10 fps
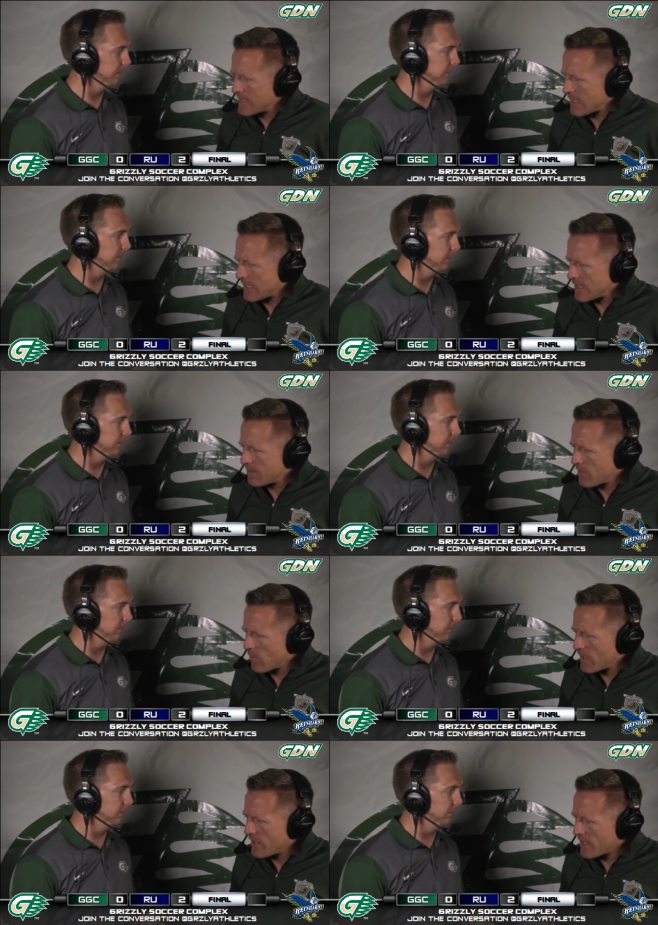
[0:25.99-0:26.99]
Speaker 1: Um, the
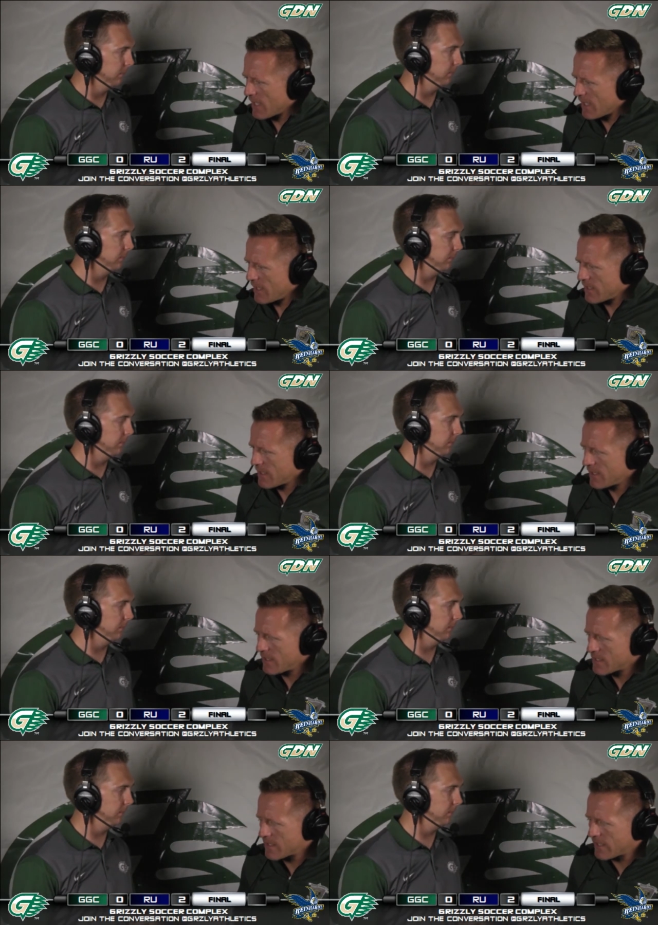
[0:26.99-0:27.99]
way that they,
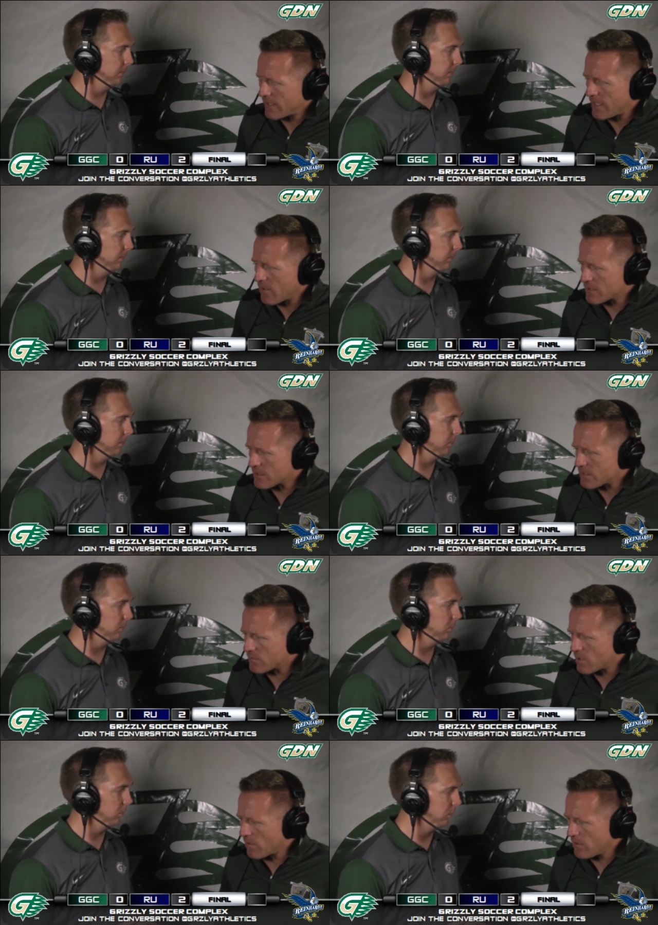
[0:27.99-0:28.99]
they, they caused us
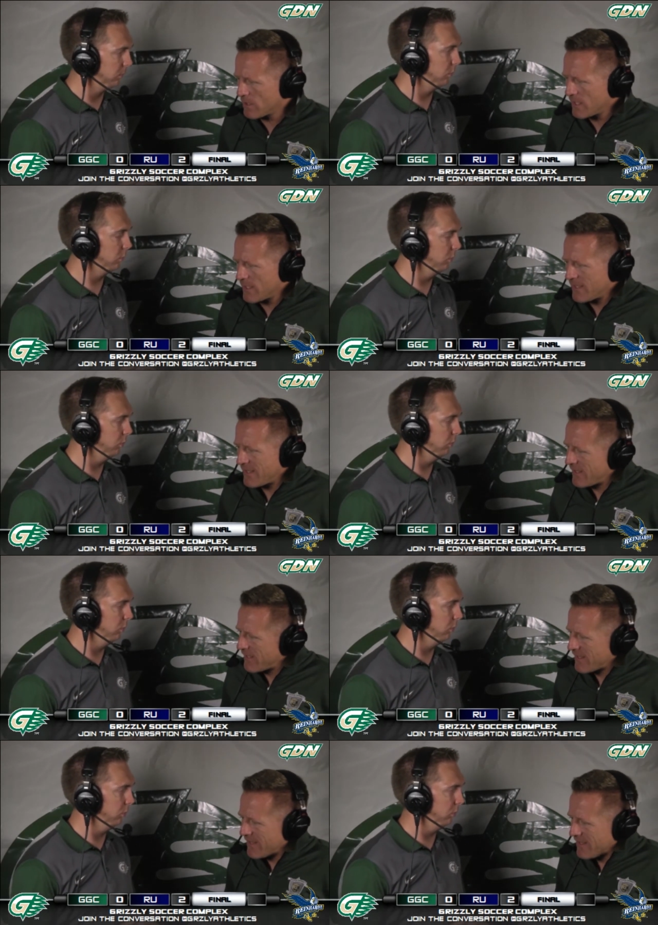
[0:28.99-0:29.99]
some trouble,
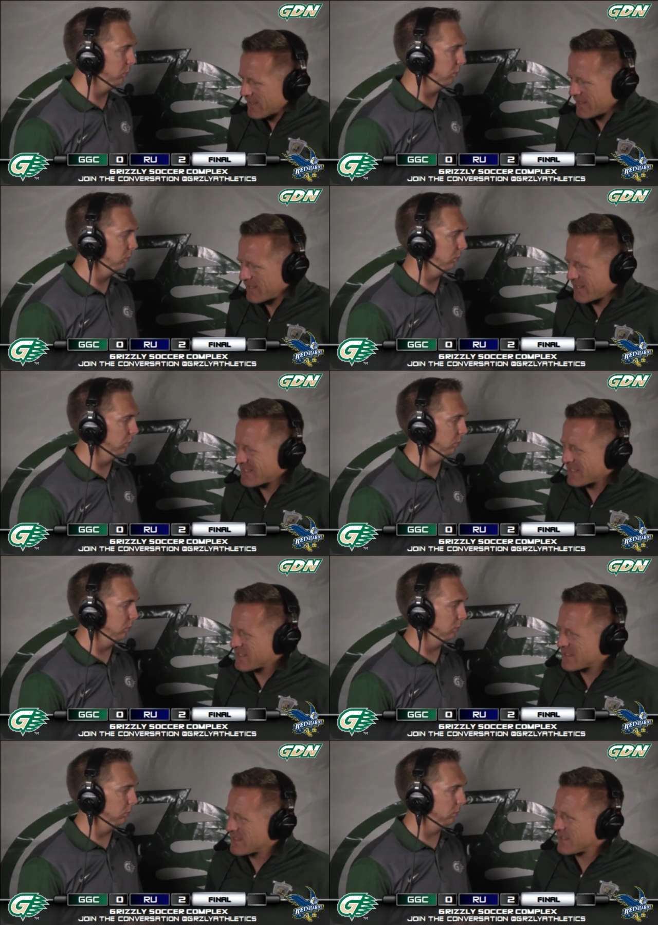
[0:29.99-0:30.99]
it's
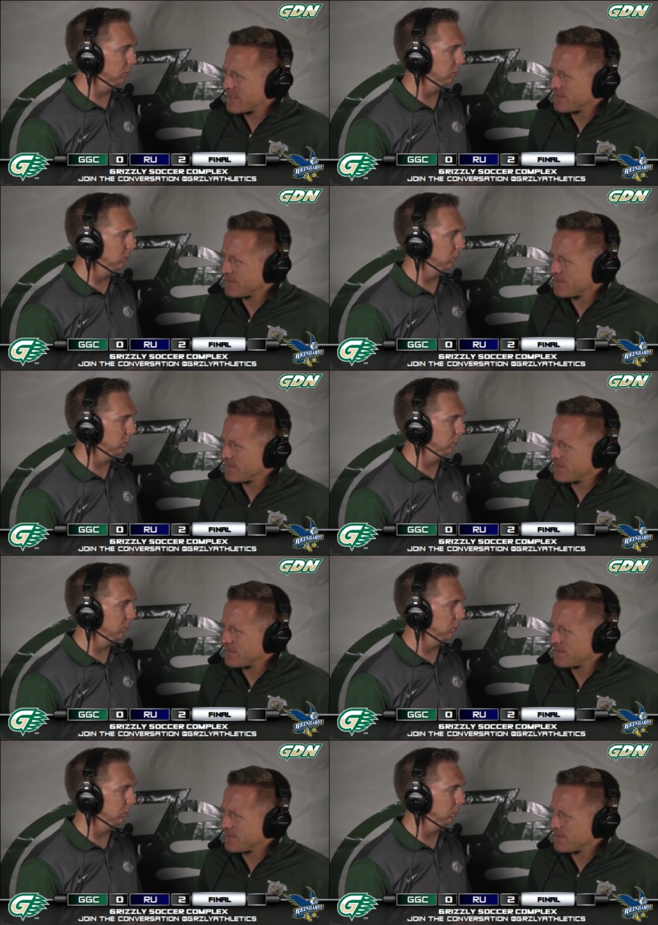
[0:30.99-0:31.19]
it's